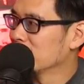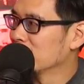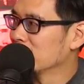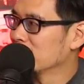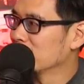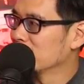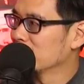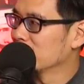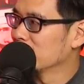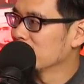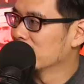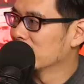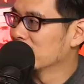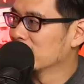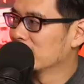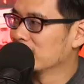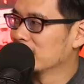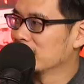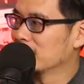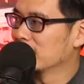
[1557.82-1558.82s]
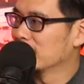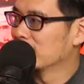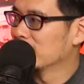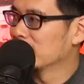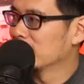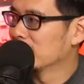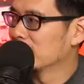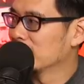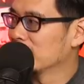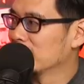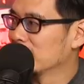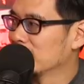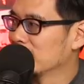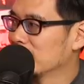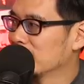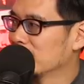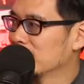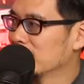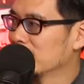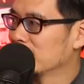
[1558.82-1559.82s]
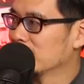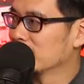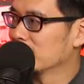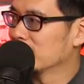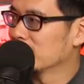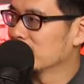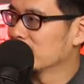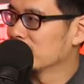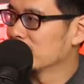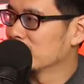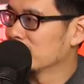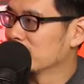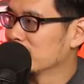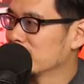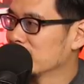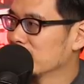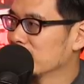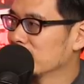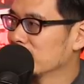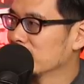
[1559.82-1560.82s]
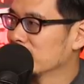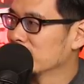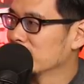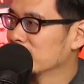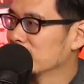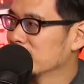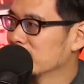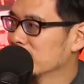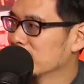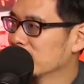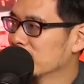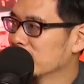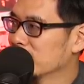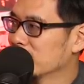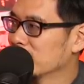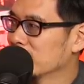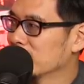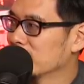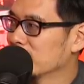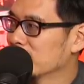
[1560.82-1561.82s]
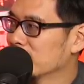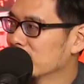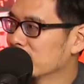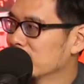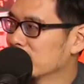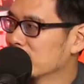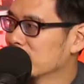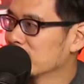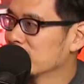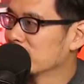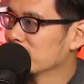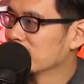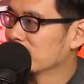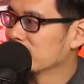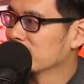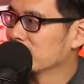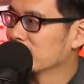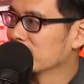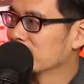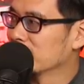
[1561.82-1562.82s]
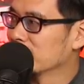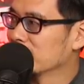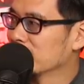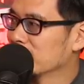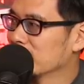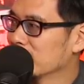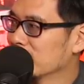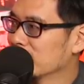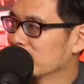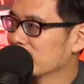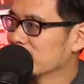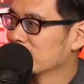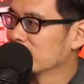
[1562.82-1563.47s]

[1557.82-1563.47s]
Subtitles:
The person shown says nothing.